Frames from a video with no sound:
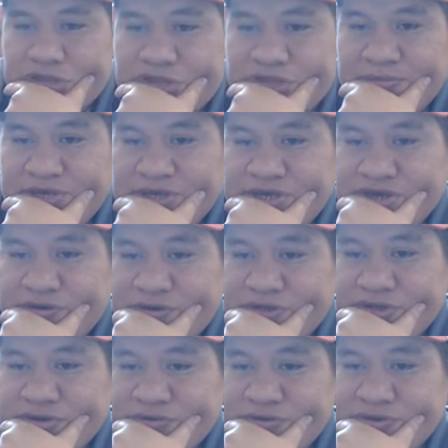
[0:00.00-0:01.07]
let me hear,
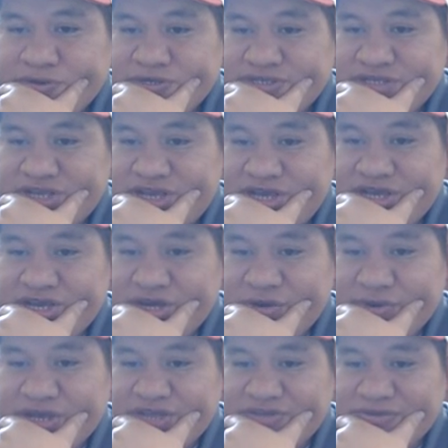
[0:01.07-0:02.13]
what do we say here? We got